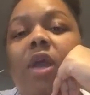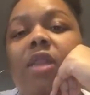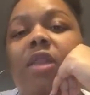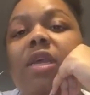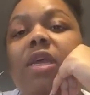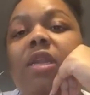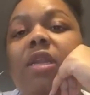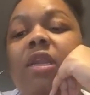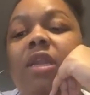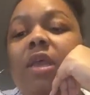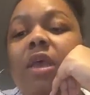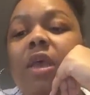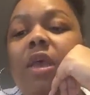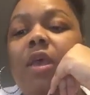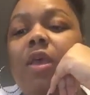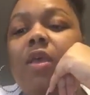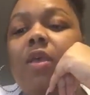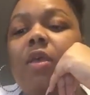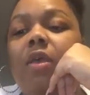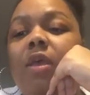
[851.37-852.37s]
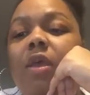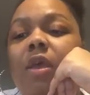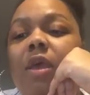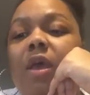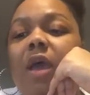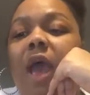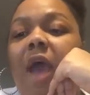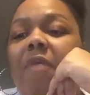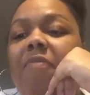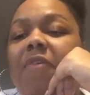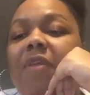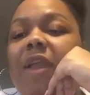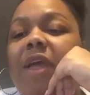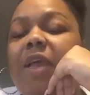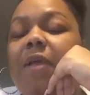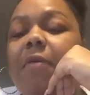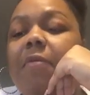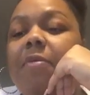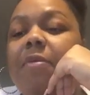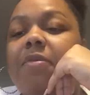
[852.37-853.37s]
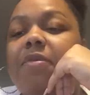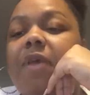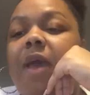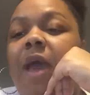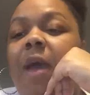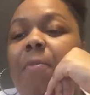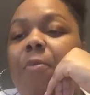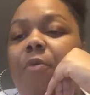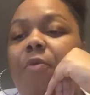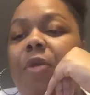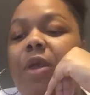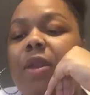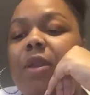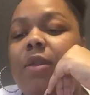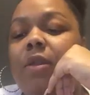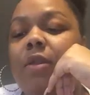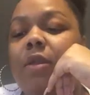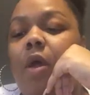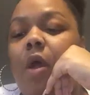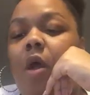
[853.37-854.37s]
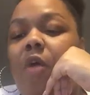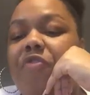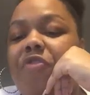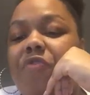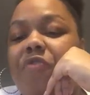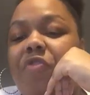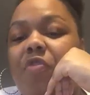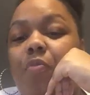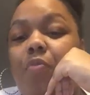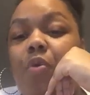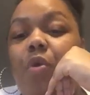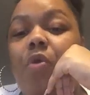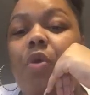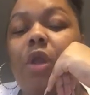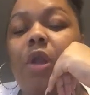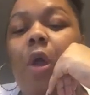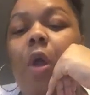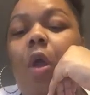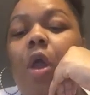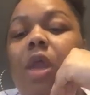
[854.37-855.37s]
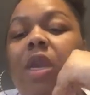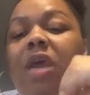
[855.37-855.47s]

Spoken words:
And then I feel like he was operating off of a broken heart,